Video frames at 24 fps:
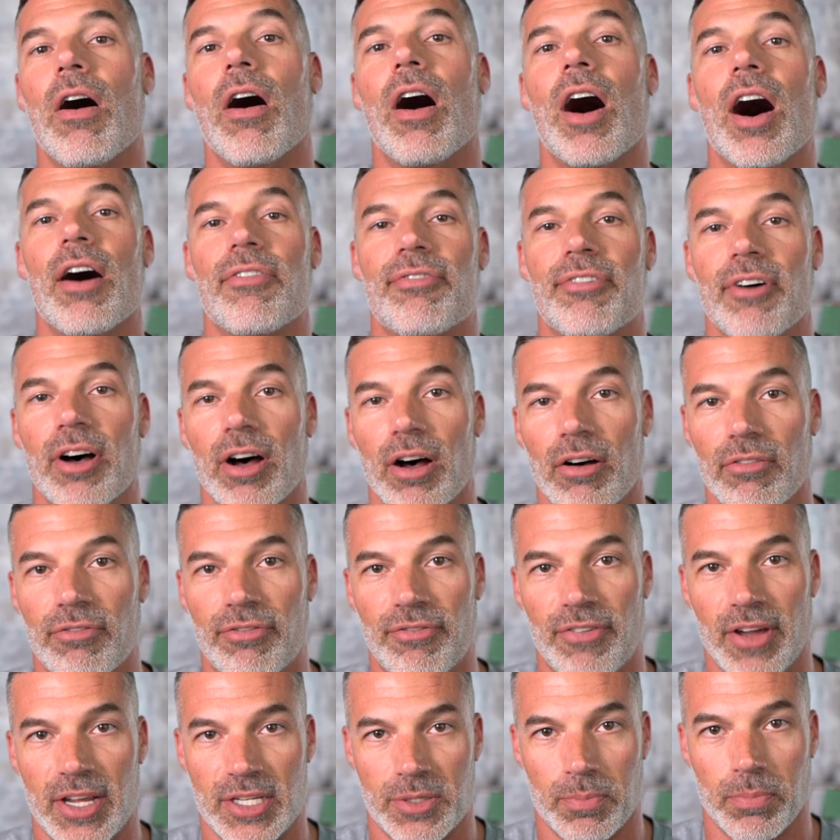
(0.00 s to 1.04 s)
off of
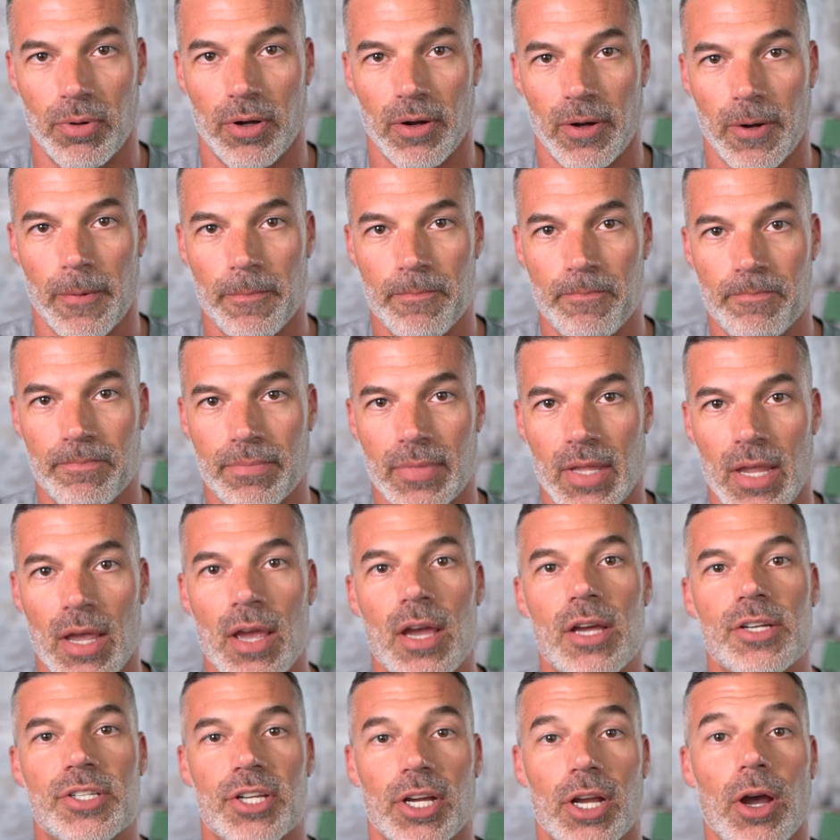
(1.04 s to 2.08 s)
Facebook
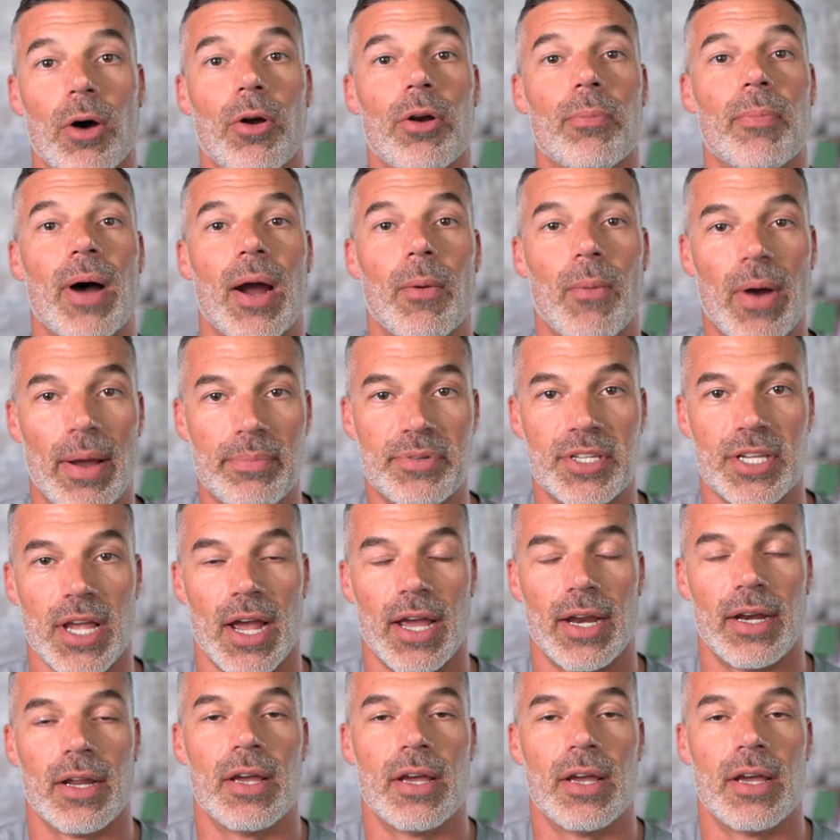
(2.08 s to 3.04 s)
to go to my website.